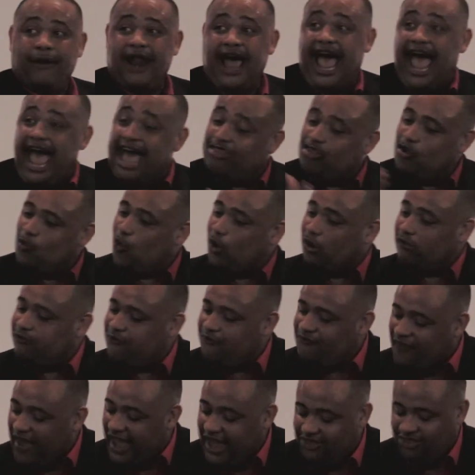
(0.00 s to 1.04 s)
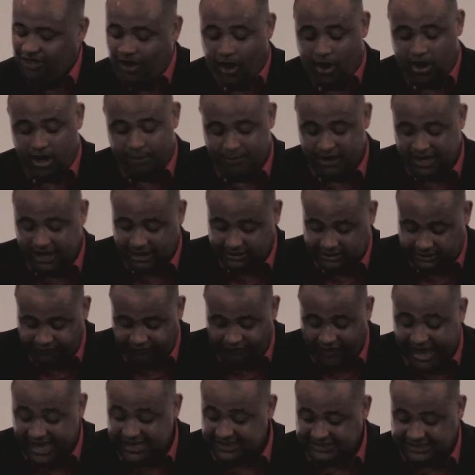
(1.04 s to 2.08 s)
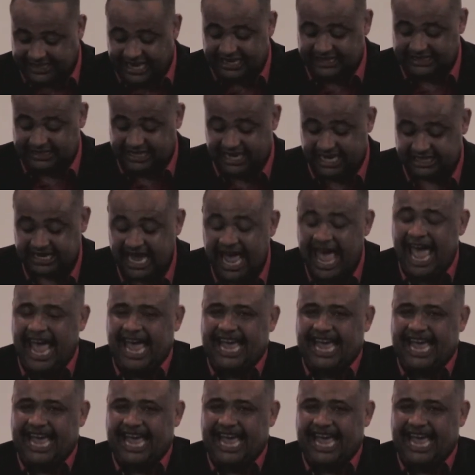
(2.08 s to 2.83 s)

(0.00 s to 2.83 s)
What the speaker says: But I add the word faith on it because faith says this.